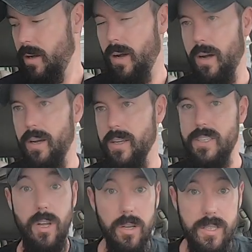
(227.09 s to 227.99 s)

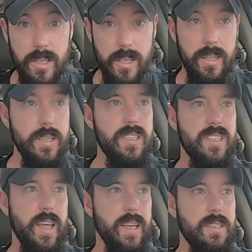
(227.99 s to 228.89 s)
salsa,
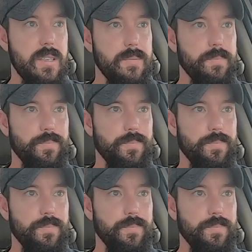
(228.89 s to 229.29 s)
steaks.